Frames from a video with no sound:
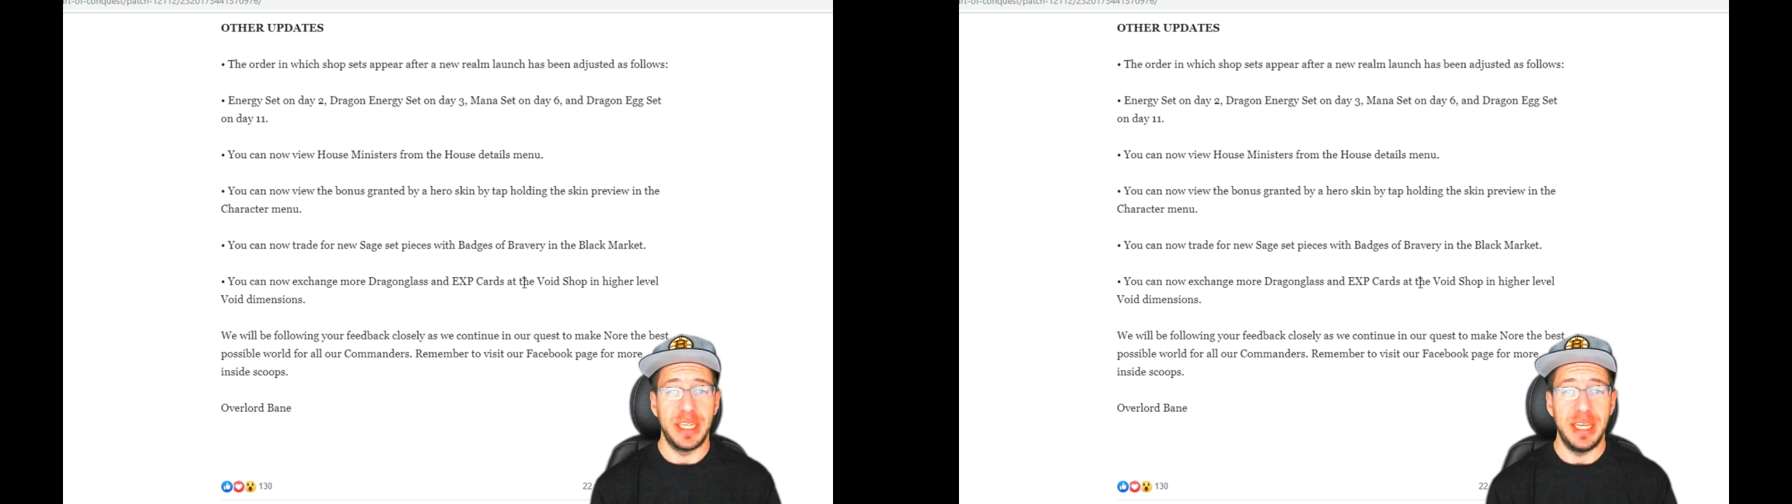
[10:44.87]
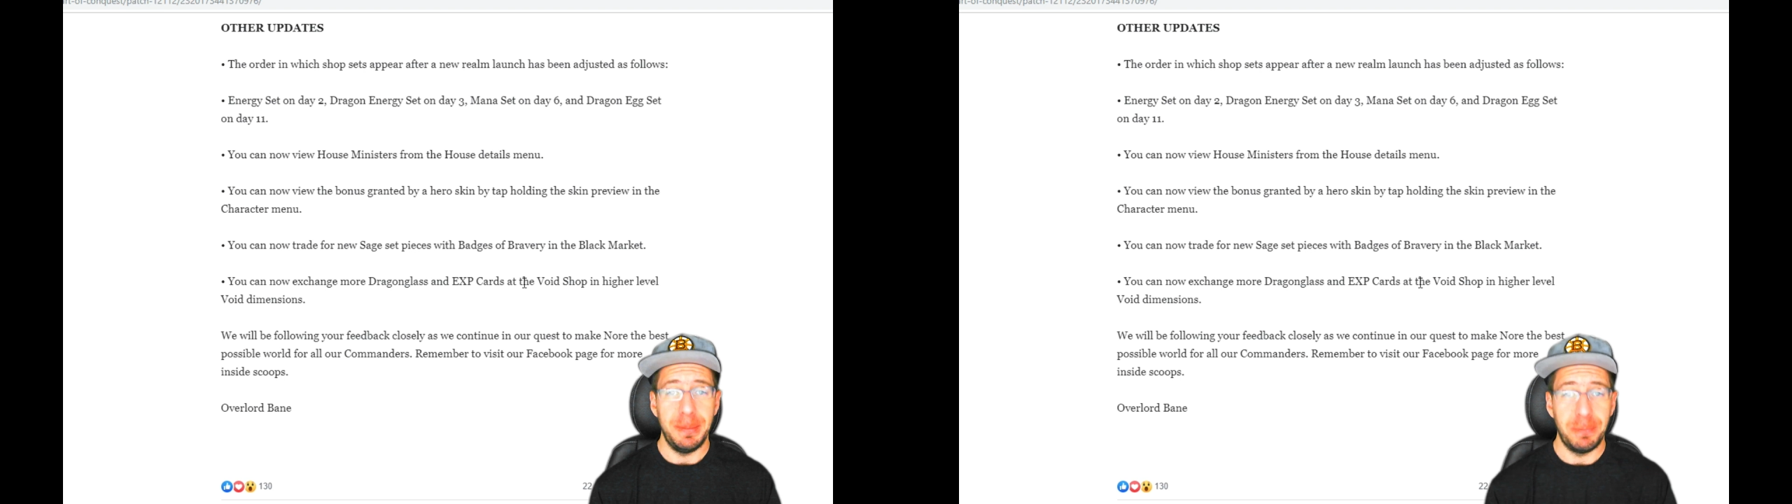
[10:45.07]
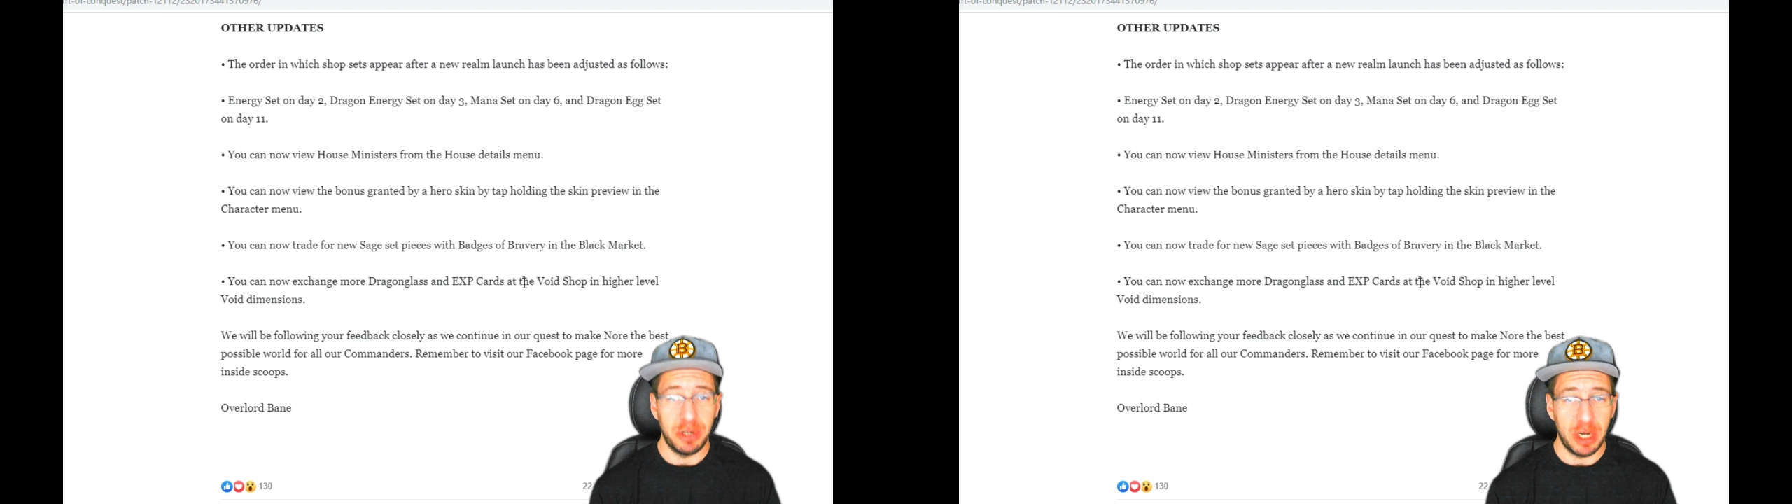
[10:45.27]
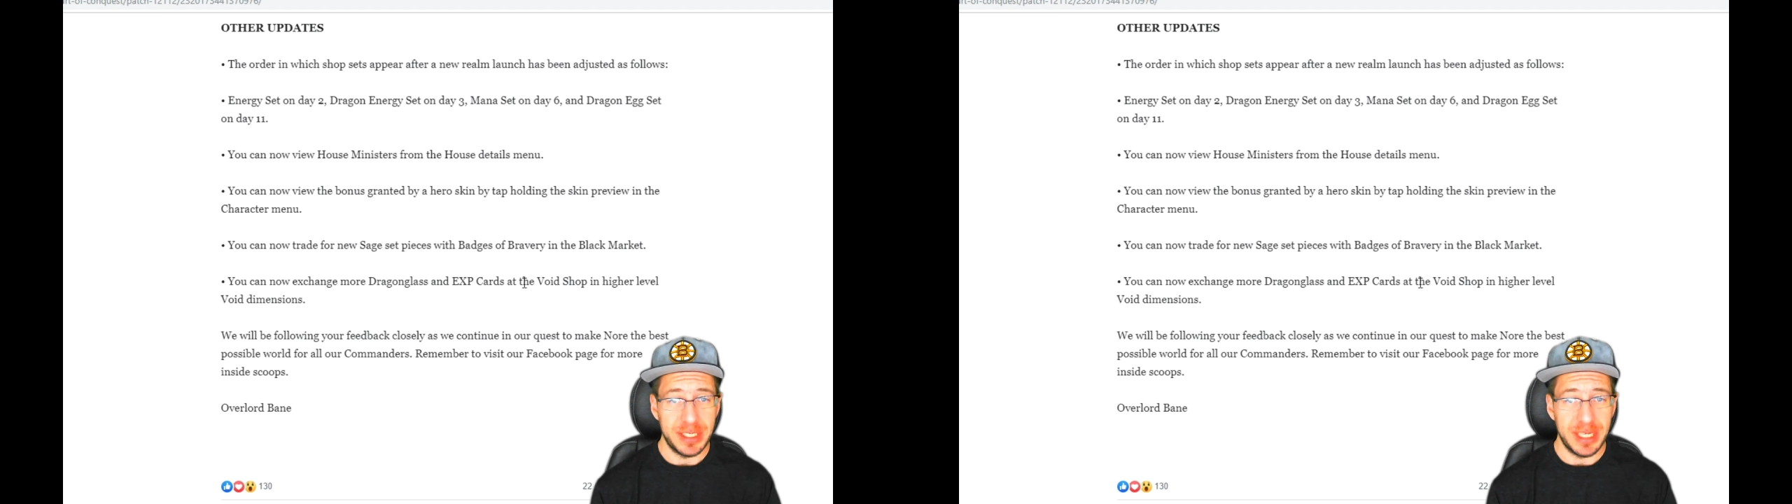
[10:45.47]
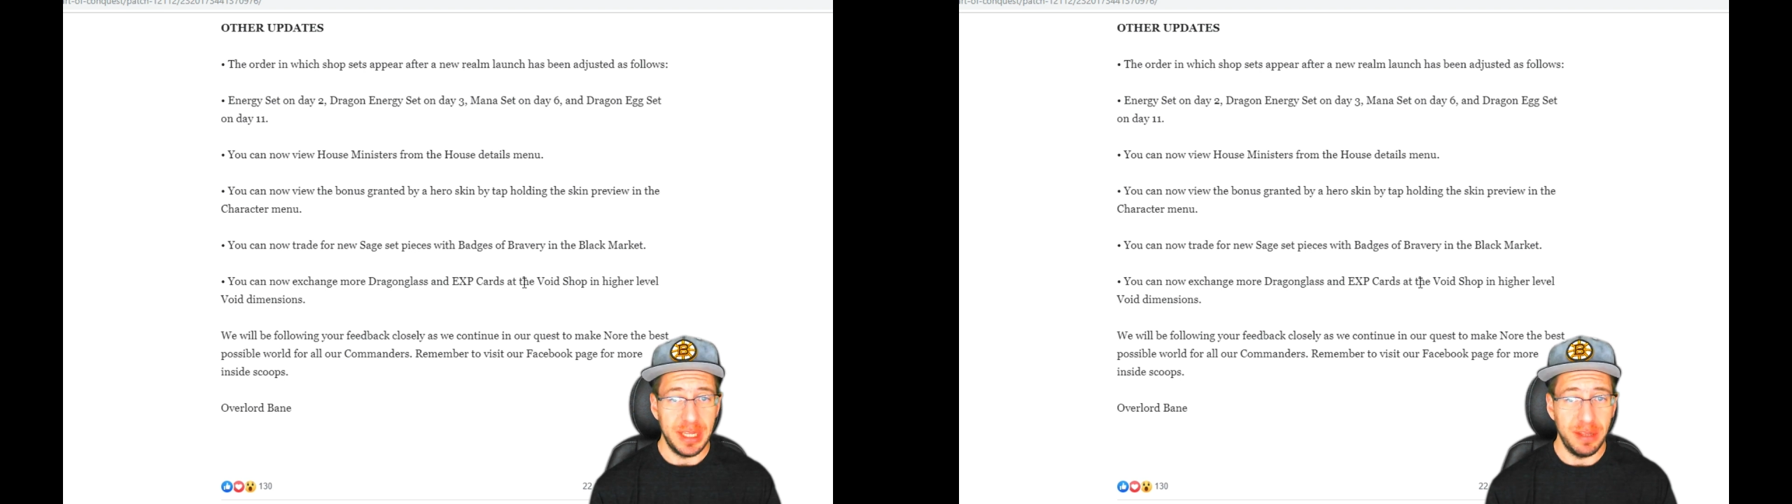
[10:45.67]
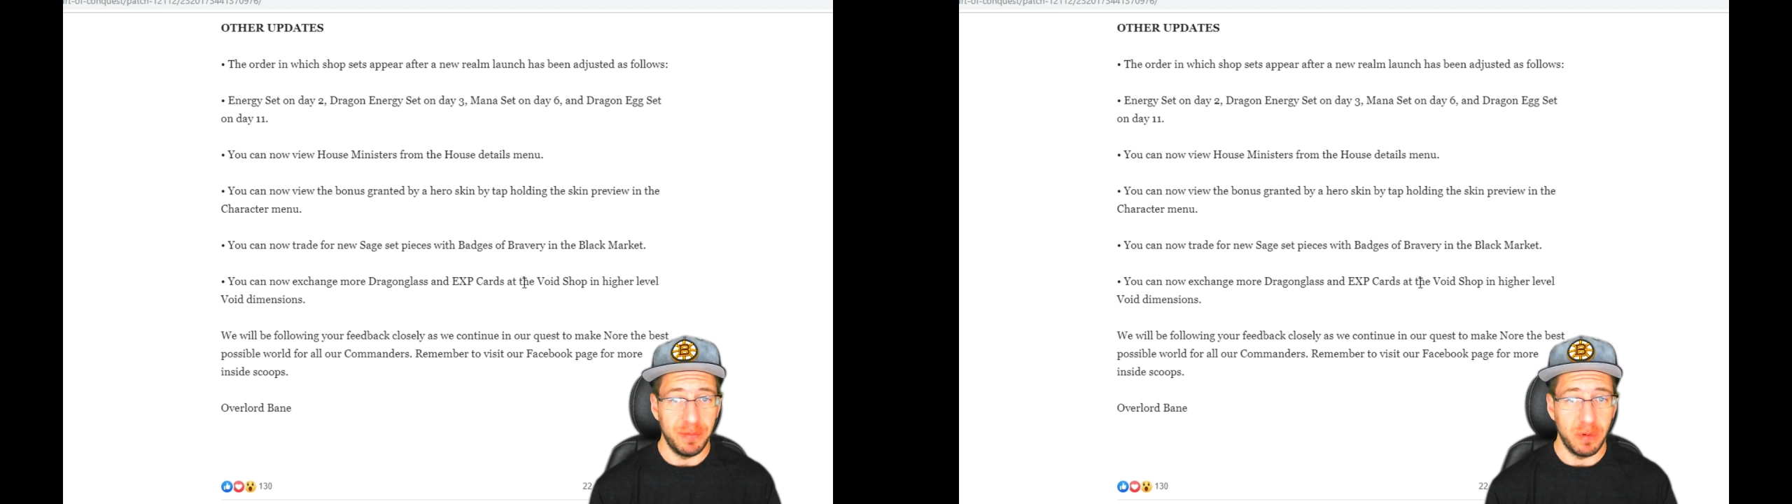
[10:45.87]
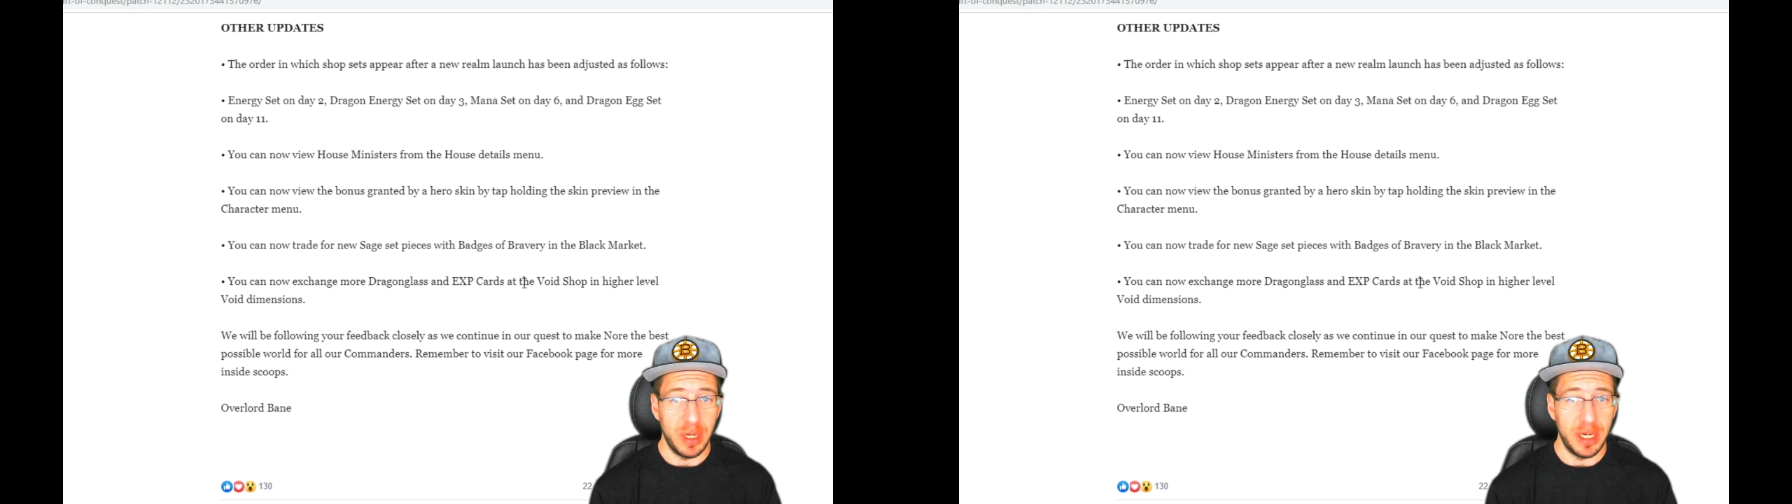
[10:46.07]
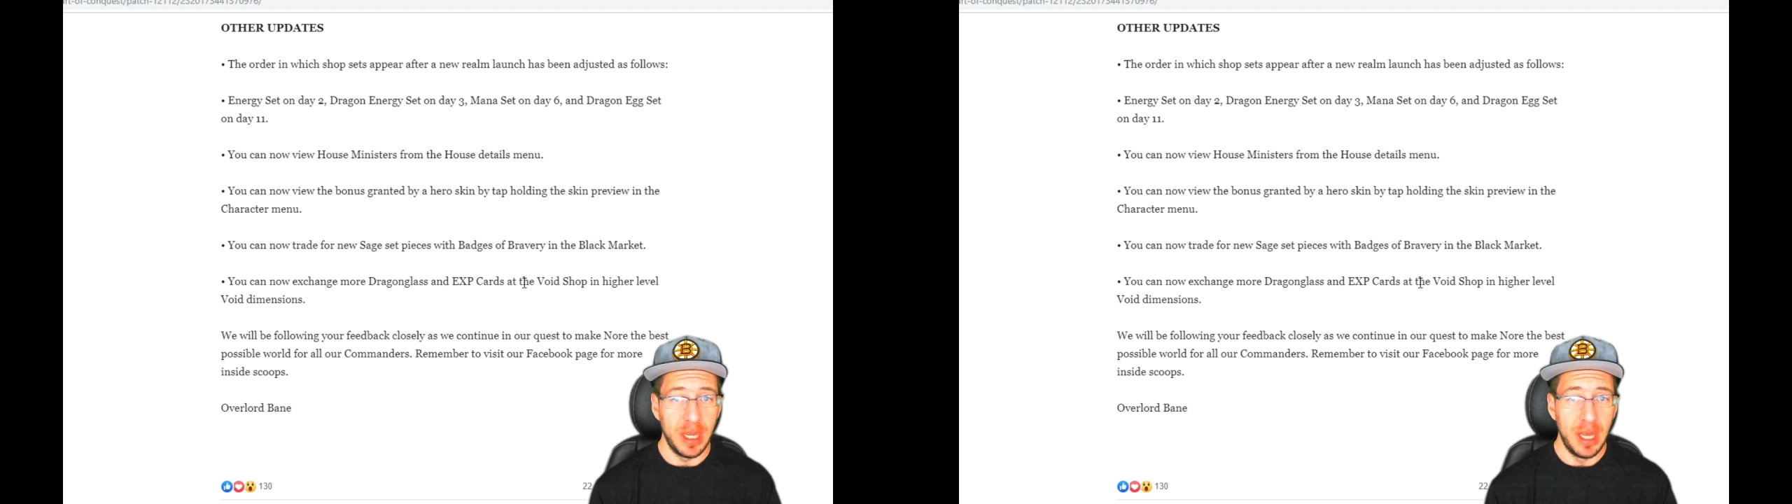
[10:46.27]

keep progressing in the Void.